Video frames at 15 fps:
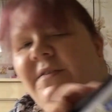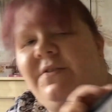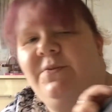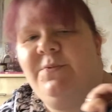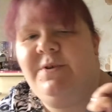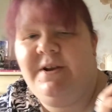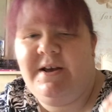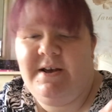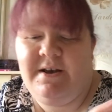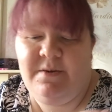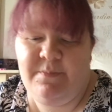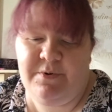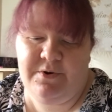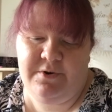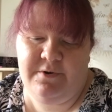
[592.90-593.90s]
then the one I
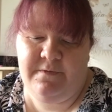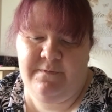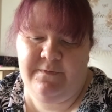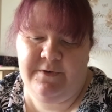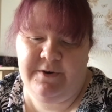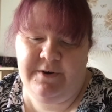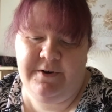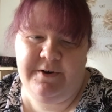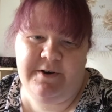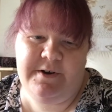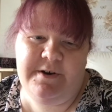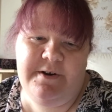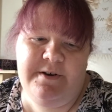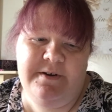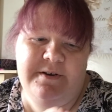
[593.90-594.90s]
bought for
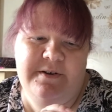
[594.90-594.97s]
her